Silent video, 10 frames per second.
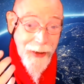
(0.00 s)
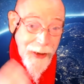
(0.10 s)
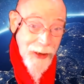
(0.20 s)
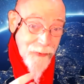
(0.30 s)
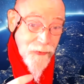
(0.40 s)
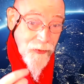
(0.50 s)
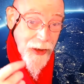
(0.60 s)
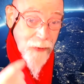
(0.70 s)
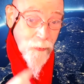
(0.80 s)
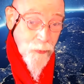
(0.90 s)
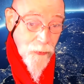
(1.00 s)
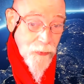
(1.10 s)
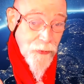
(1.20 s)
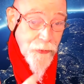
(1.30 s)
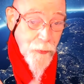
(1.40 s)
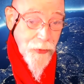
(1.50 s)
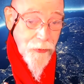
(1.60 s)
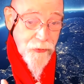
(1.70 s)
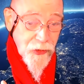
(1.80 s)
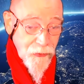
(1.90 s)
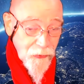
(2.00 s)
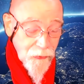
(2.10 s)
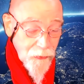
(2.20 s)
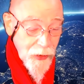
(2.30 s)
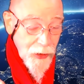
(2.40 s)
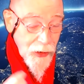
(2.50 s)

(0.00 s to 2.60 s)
and a world religions